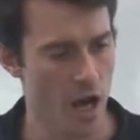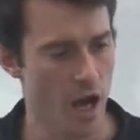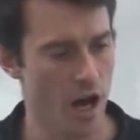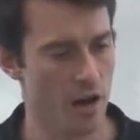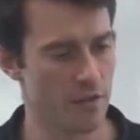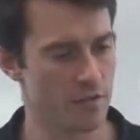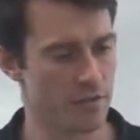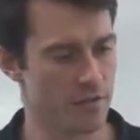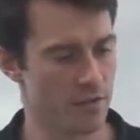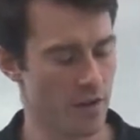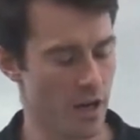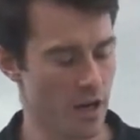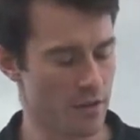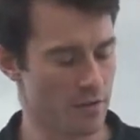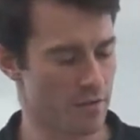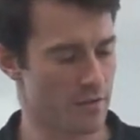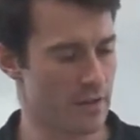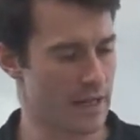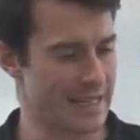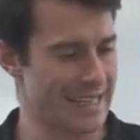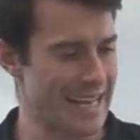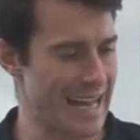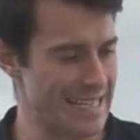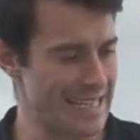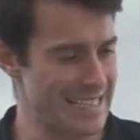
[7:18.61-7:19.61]
of, of
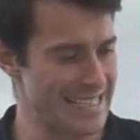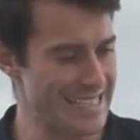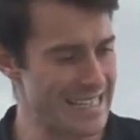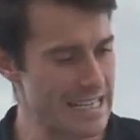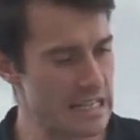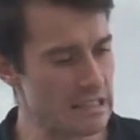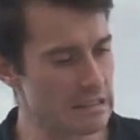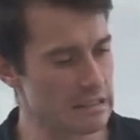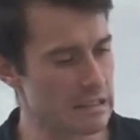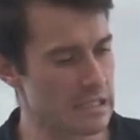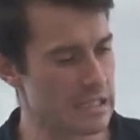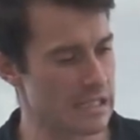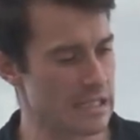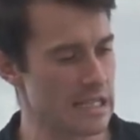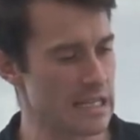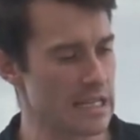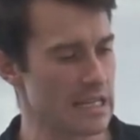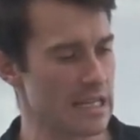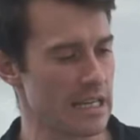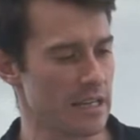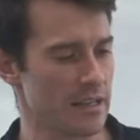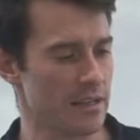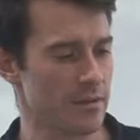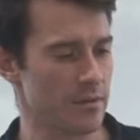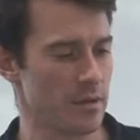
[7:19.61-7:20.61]
yield
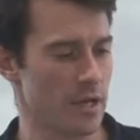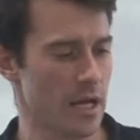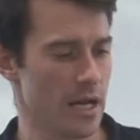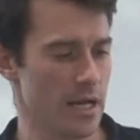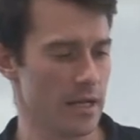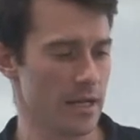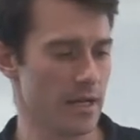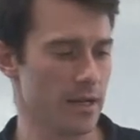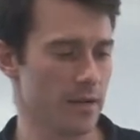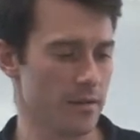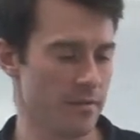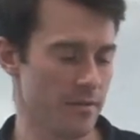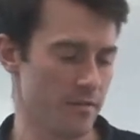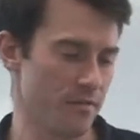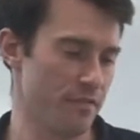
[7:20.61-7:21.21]
seeking uh,